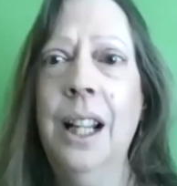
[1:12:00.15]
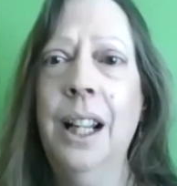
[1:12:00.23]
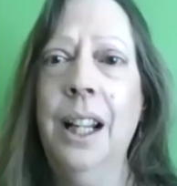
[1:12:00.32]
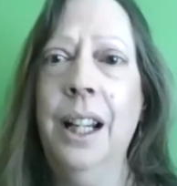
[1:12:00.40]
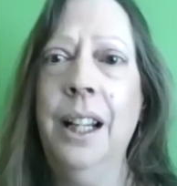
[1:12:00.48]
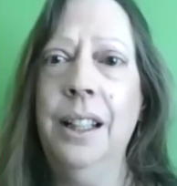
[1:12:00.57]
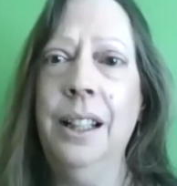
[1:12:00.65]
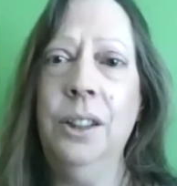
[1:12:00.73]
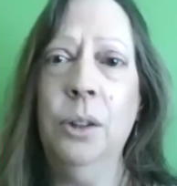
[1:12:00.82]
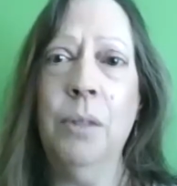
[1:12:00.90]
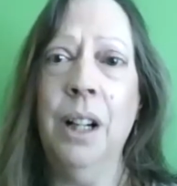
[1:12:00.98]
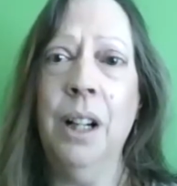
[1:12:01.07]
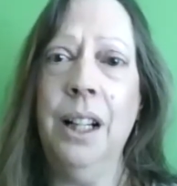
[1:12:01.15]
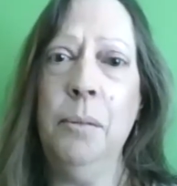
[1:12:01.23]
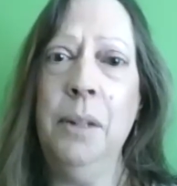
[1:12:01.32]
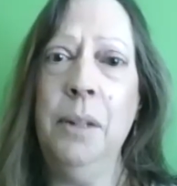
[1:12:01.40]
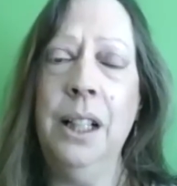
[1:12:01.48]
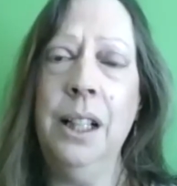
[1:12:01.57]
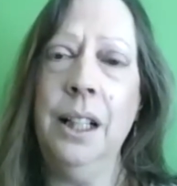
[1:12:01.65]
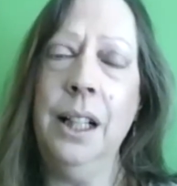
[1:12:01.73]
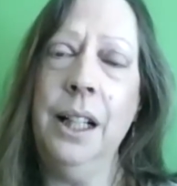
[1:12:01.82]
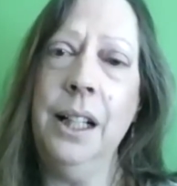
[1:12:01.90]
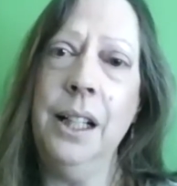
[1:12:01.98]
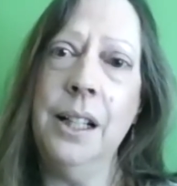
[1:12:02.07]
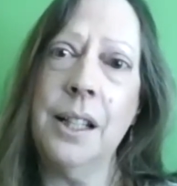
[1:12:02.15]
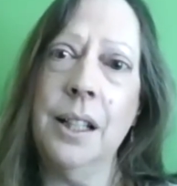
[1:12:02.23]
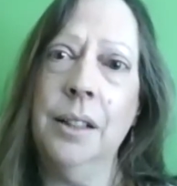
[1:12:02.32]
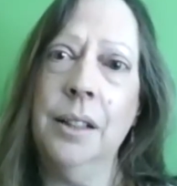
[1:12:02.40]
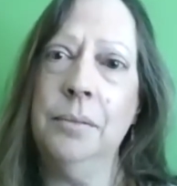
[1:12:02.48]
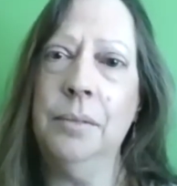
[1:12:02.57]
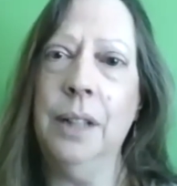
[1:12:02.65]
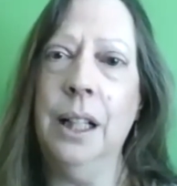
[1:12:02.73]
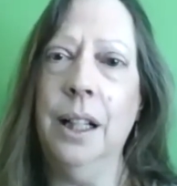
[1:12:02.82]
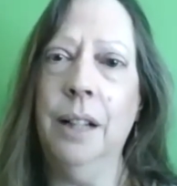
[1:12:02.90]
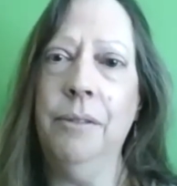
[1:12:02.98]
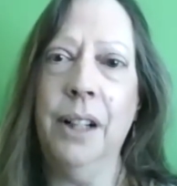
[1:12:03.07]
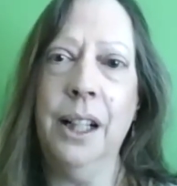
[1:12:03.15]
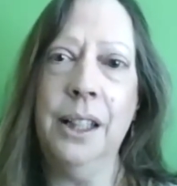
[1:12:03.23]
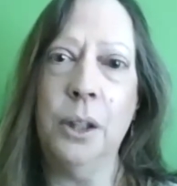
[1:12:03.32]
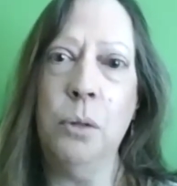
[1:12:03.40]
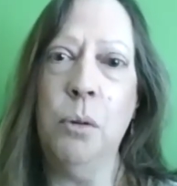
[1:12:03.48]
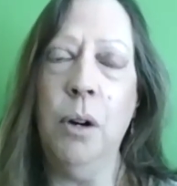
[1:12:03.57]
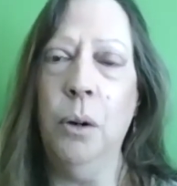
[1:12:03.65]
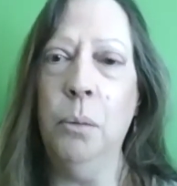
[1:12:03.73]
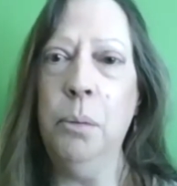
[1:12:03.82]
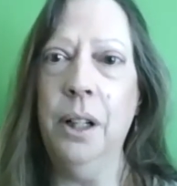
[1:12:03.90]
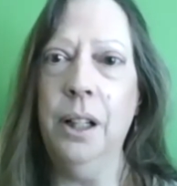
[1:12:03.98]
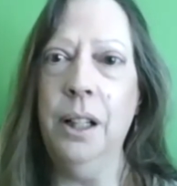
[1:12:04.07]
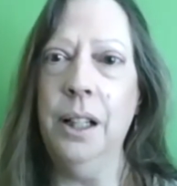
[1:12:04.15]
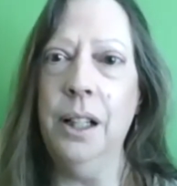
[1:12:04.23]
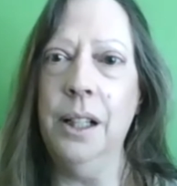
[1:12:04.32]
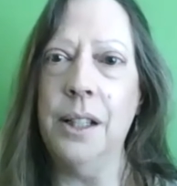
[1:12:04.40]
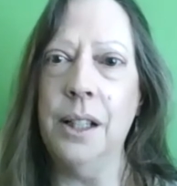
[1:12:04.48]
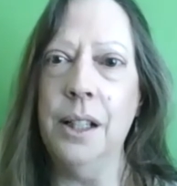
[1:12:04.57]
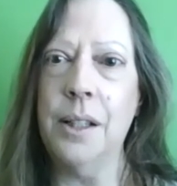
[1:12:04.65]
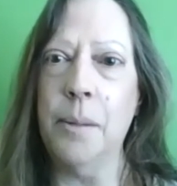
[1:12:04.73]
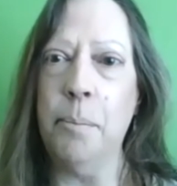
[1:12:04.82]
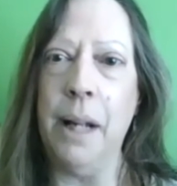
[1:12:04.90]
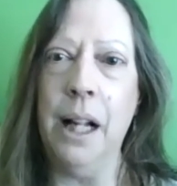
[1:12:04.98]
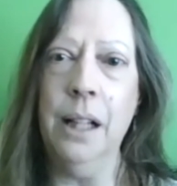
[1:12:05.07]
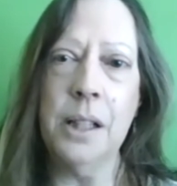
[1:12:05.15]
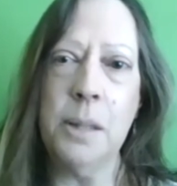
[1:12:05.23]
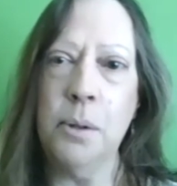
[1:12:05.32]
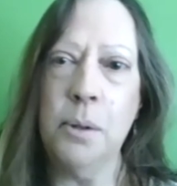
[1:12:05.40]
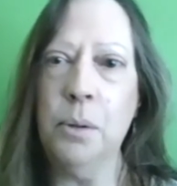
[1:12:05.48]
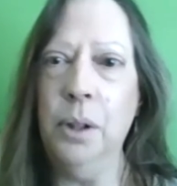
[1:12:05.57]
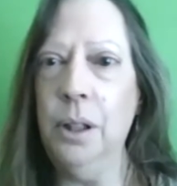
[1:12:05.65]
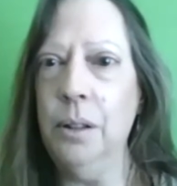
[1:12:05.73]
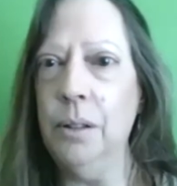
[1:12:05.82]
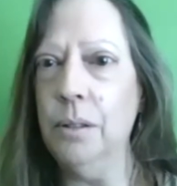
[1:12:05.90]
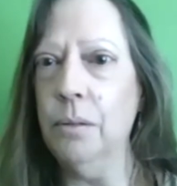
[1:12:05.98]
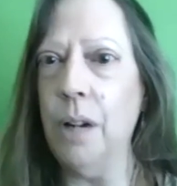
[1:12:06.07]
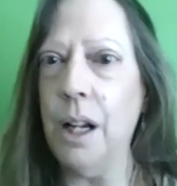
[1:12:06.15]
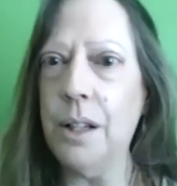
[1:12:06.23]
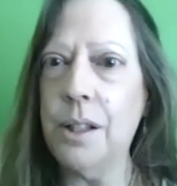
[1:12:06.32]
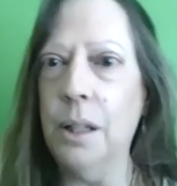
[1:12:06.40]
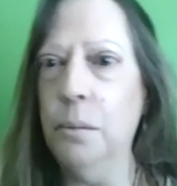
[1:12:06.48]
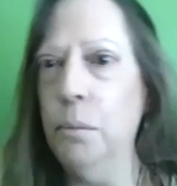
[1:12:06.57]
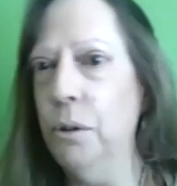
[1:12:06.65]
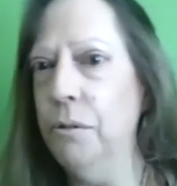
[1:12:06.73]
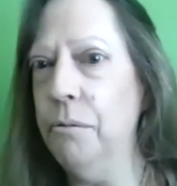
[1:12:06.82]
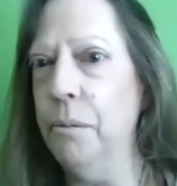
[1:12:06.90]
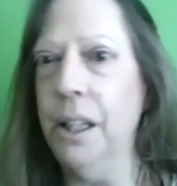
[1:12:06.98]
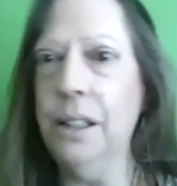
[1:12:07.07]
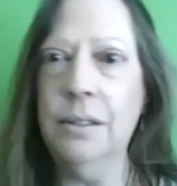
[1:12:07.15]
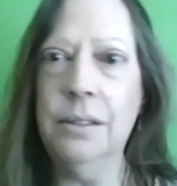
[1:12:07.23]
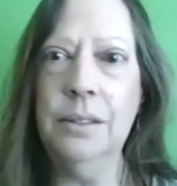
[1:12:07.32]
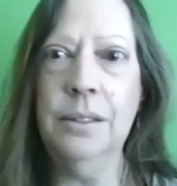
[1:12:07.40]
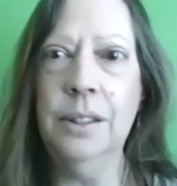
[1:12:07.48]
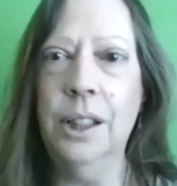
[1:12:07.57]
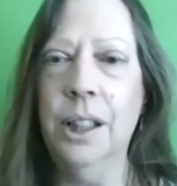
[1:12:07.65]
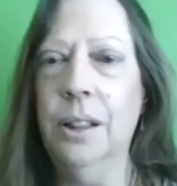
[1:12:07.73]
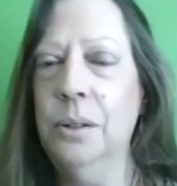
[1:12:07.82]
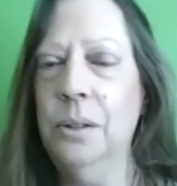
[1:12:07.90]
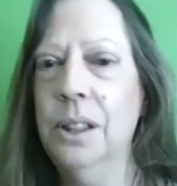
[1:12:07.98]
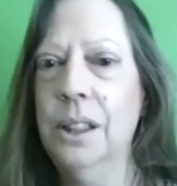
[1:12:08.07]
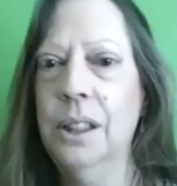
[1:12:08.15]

you're right. I mean, it is and I forget the quote, but it's a balance between rest and movement, you know.